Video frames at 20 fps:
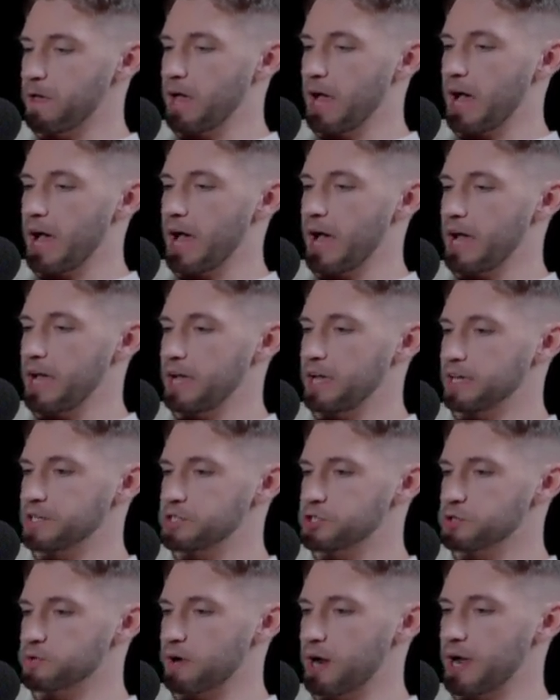I
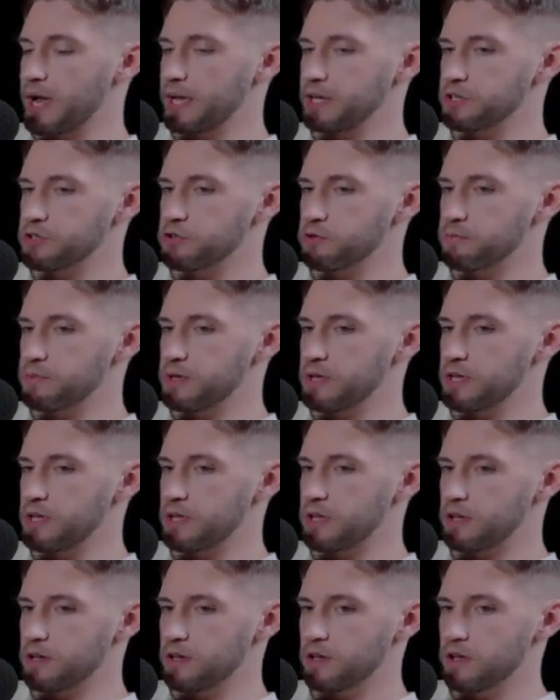tried to
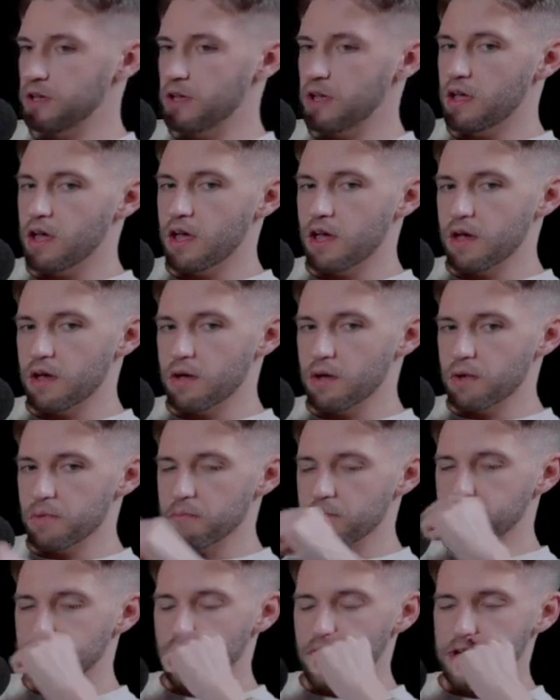be
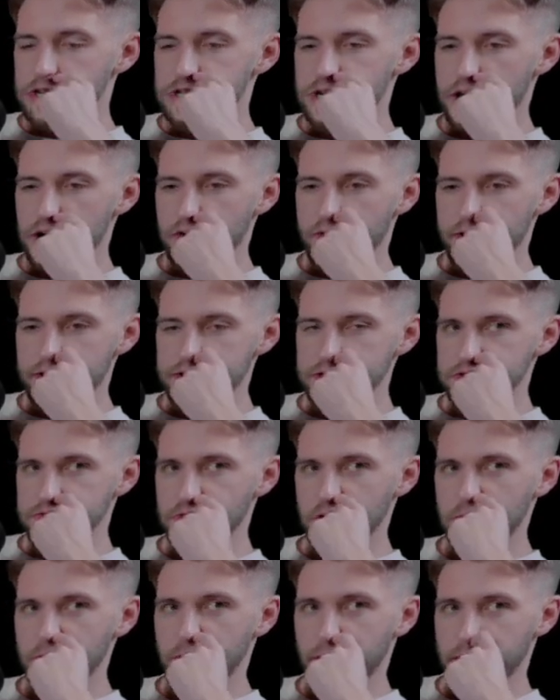pretty generous
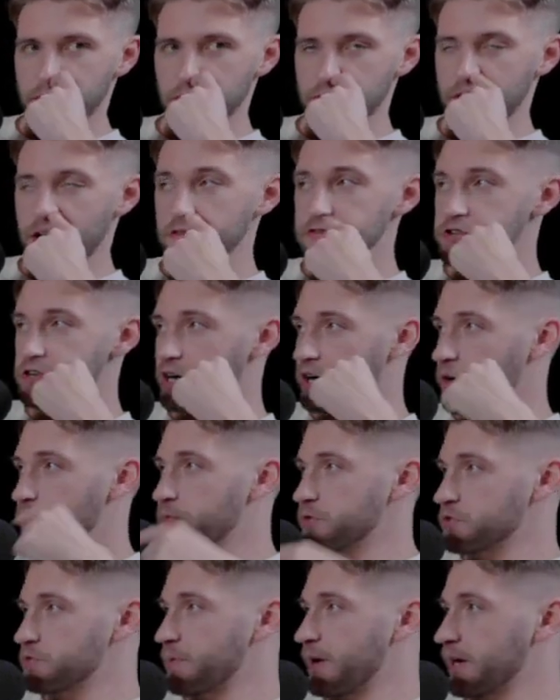from like a rev share
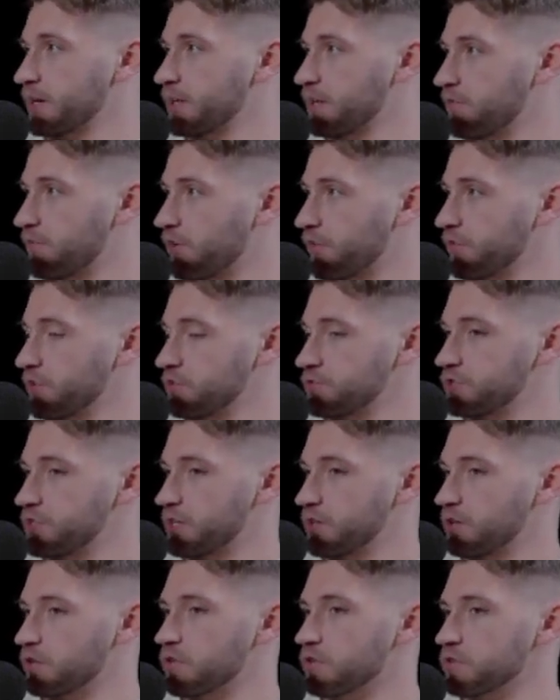perspective on these
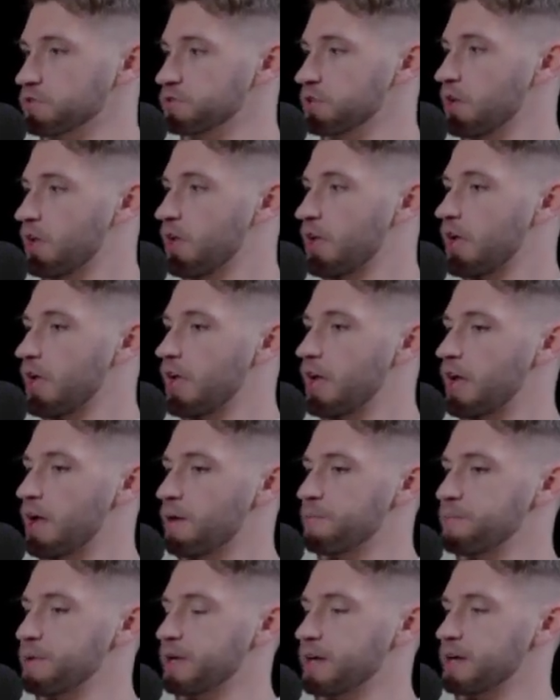deals,
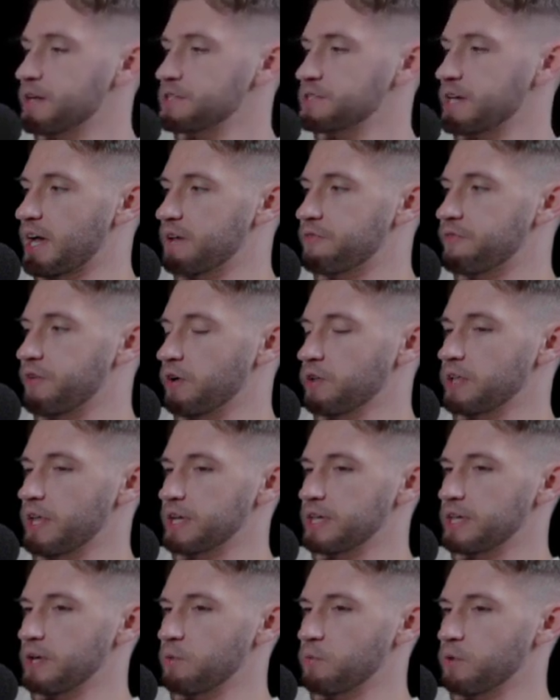because I felt
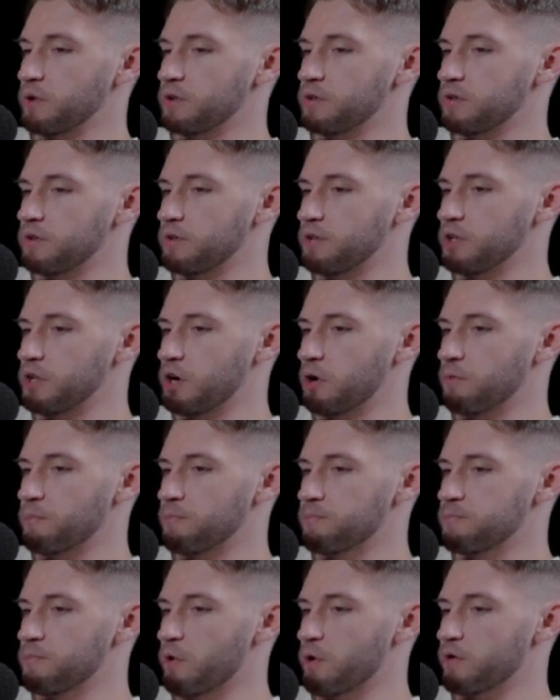like it would,
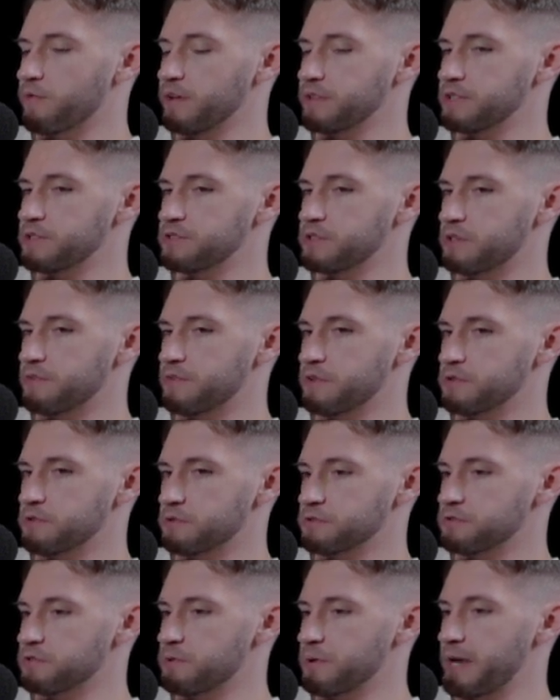motivate these
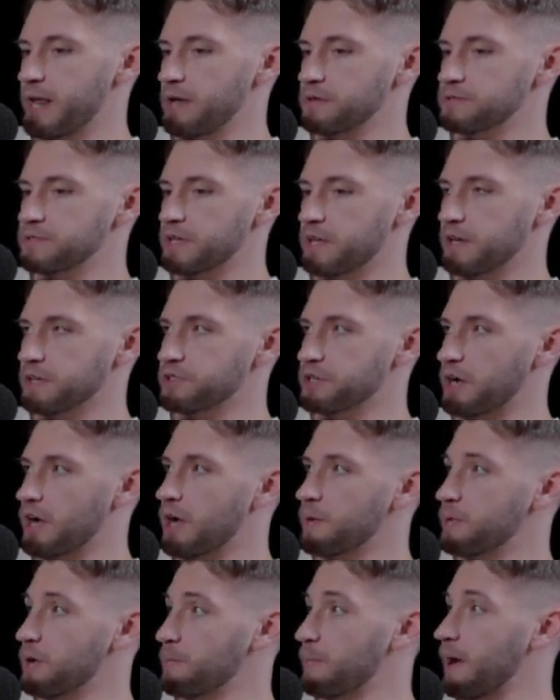individuals to do an outstanding
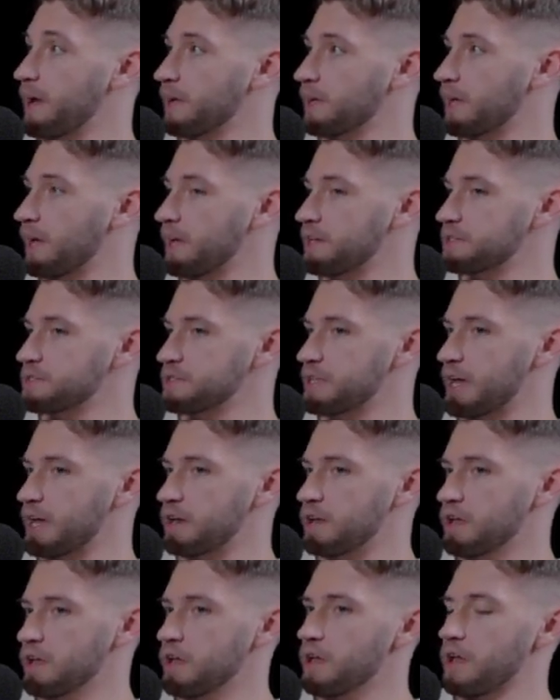job. And in my case,
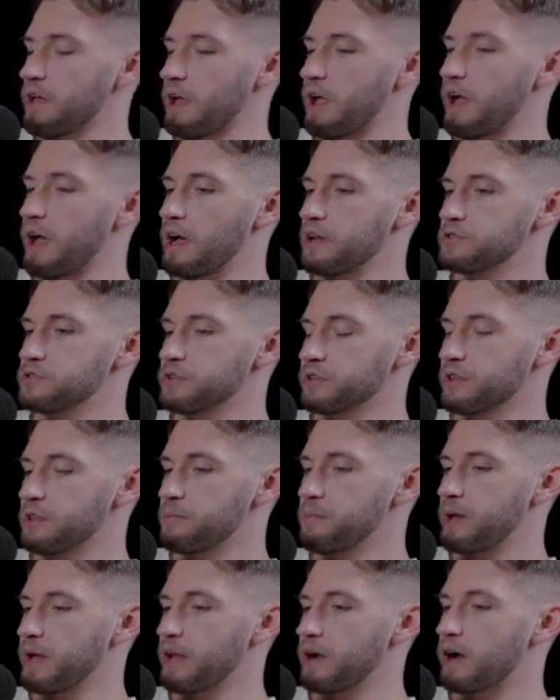that
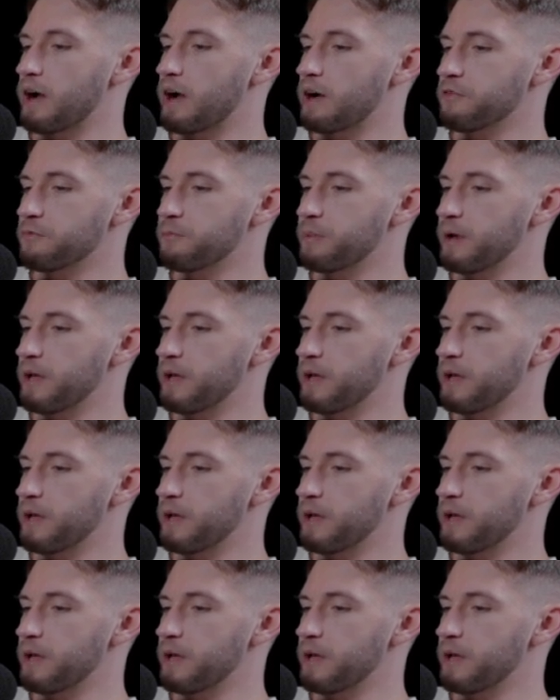certainly paid off.